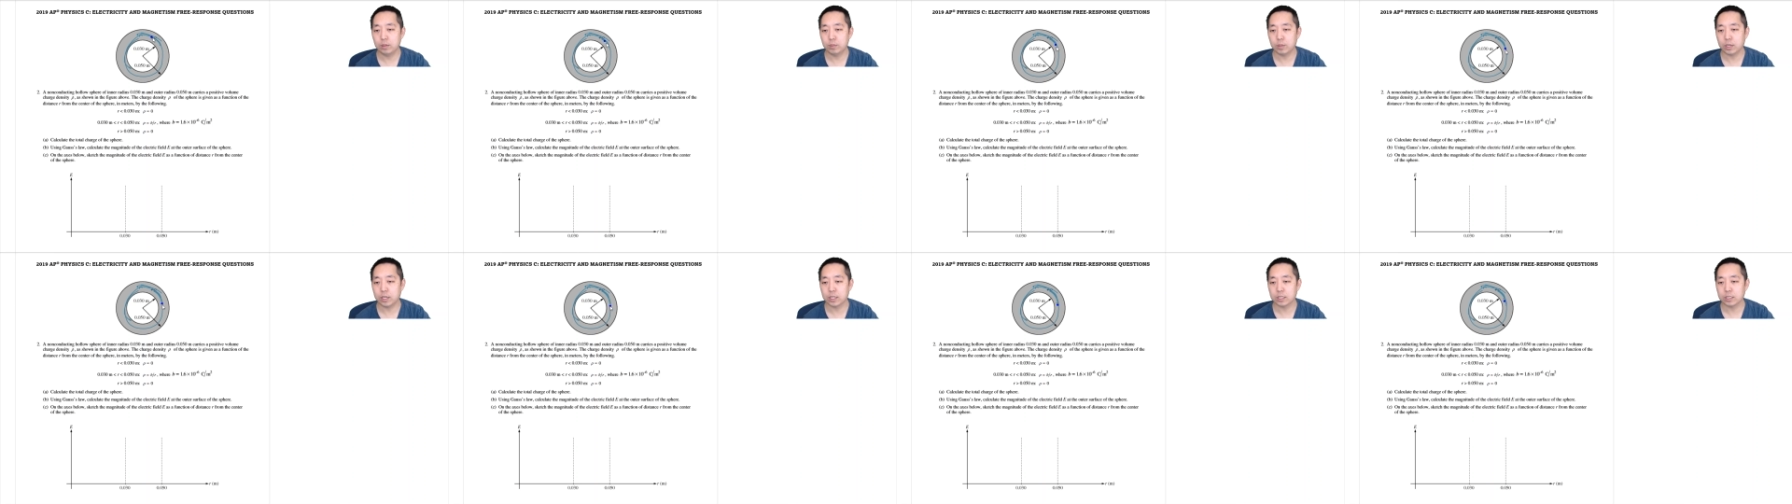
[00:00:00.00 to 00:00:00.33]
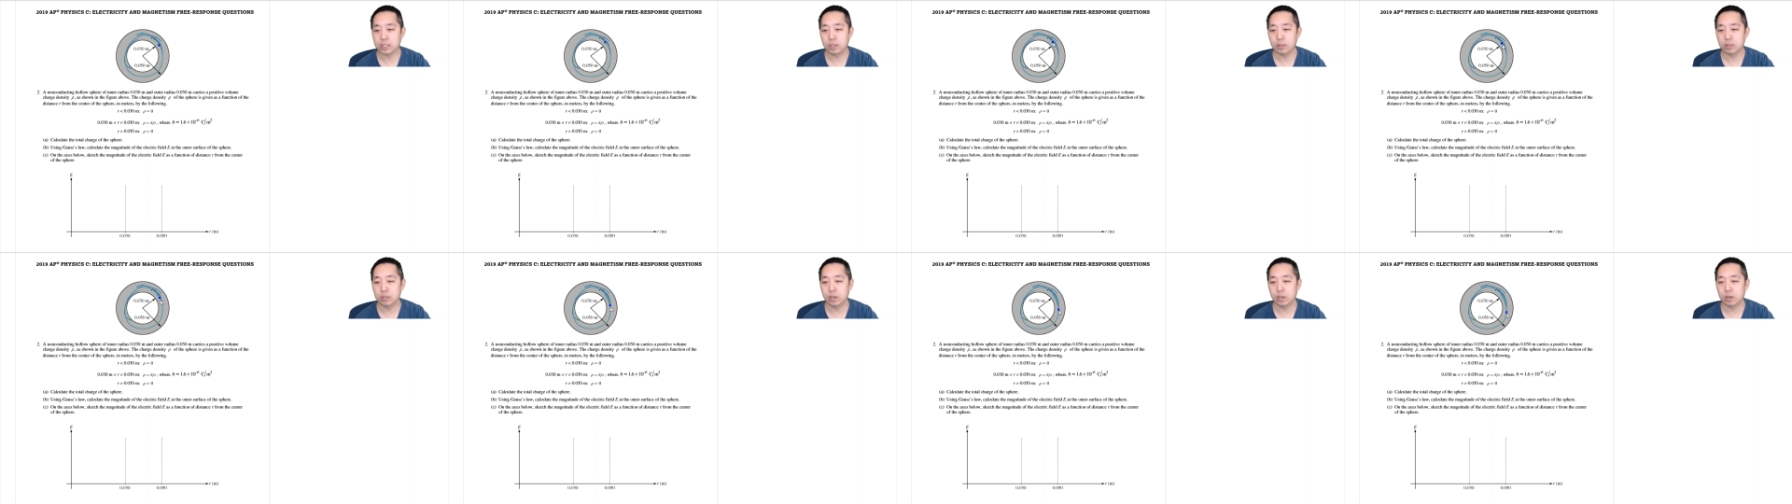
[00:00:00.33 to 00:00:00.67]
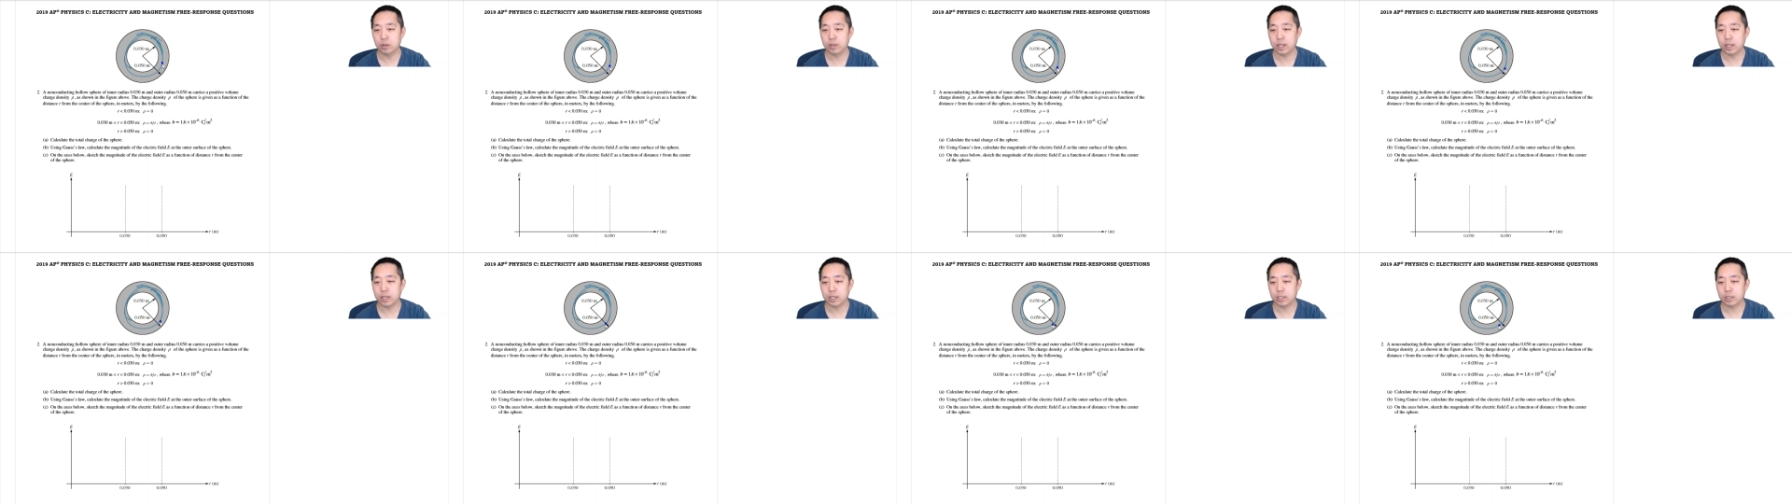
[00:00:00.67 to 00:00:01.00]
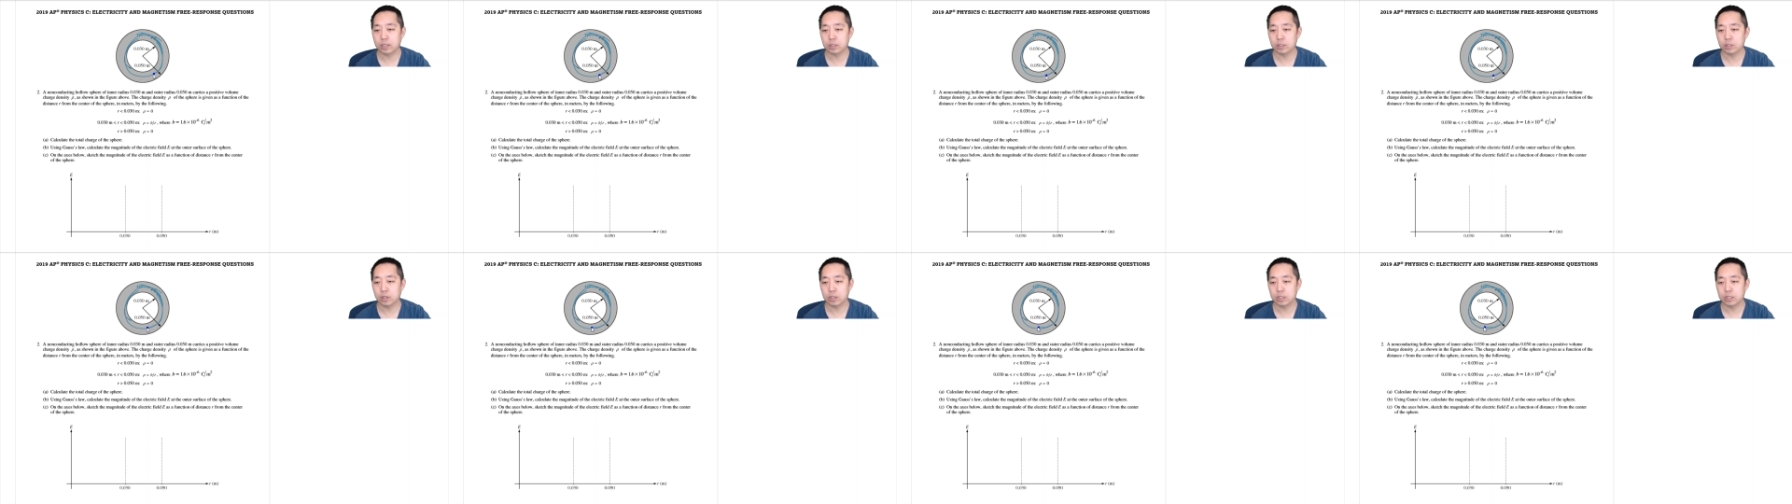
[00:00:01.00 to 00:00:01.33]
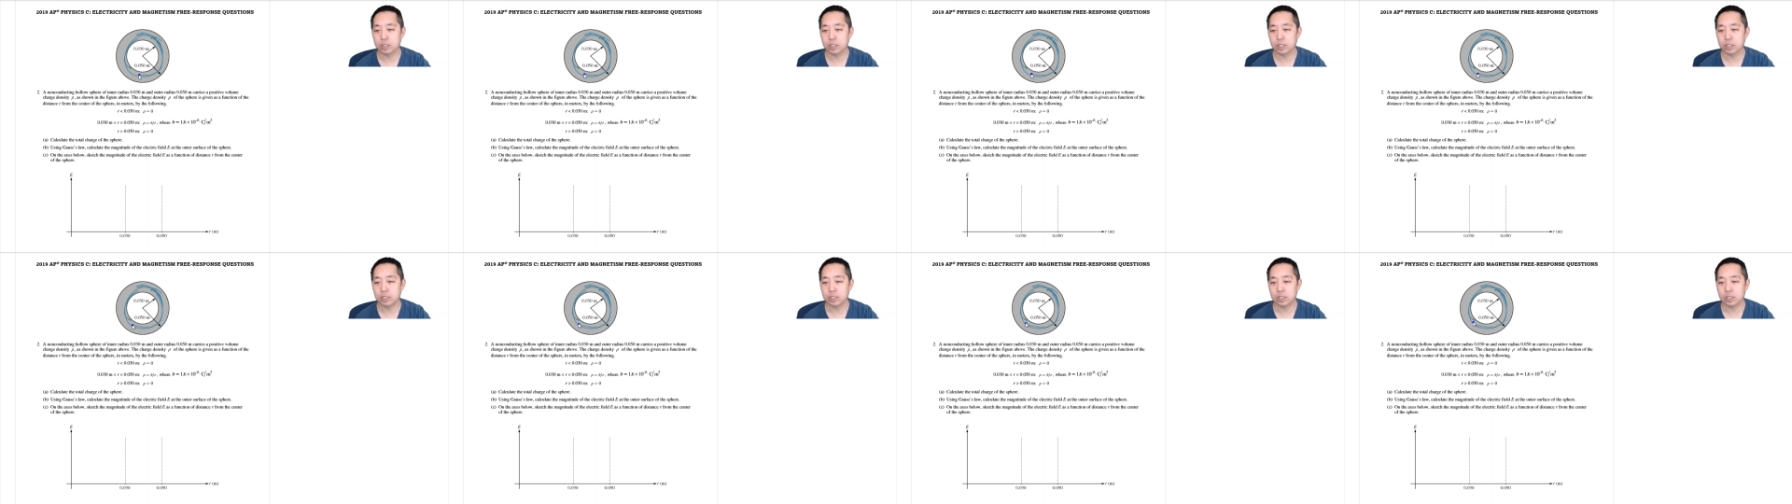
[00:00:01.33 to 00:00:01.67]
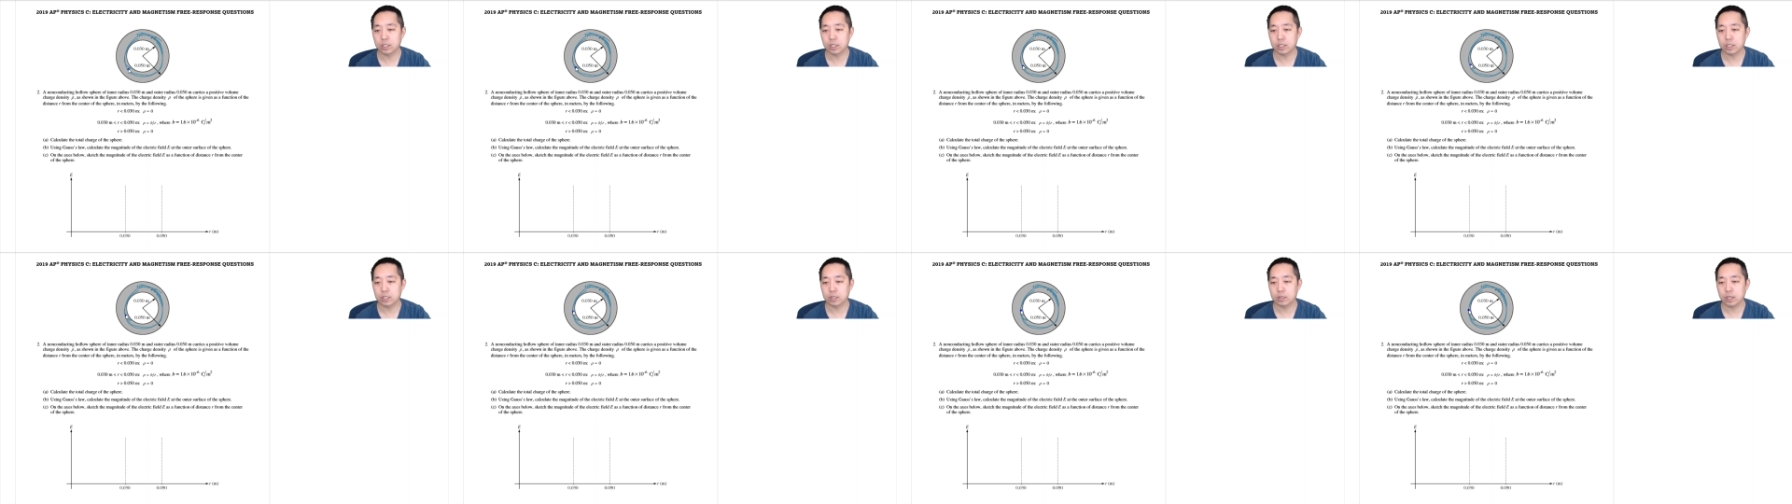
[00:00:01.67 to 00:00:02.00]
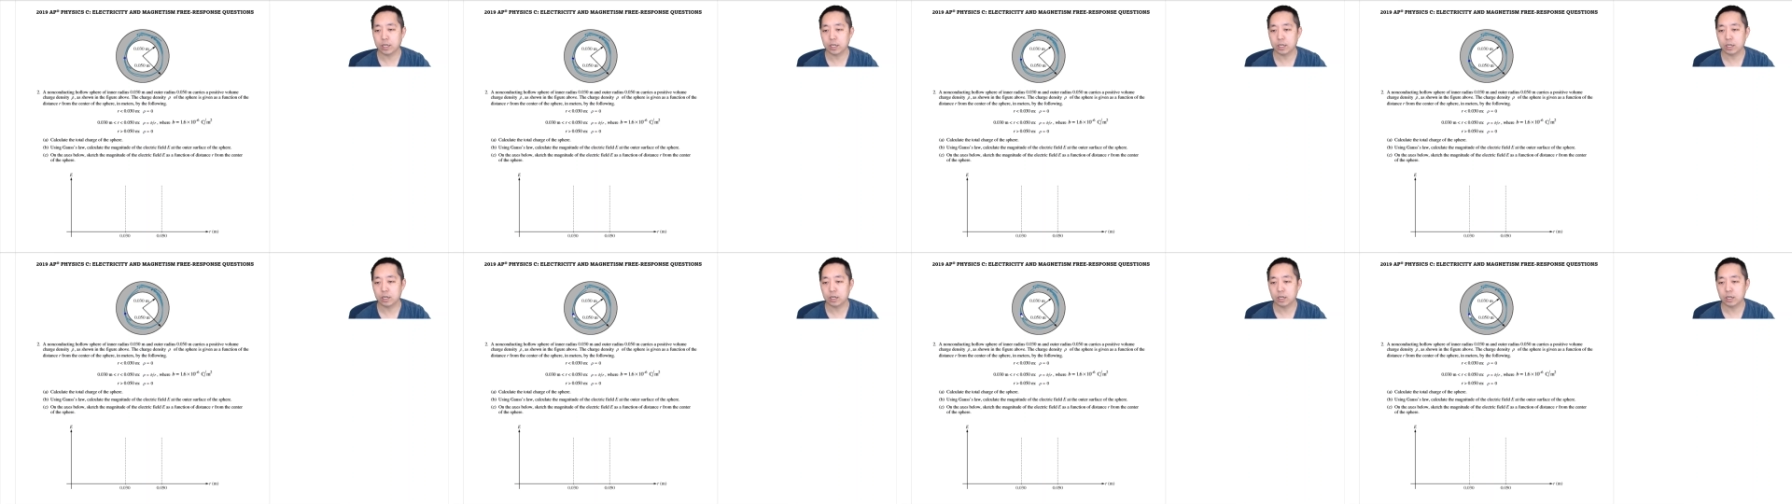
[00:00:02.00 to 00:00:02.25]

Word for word: because I'll know that like the charge density is like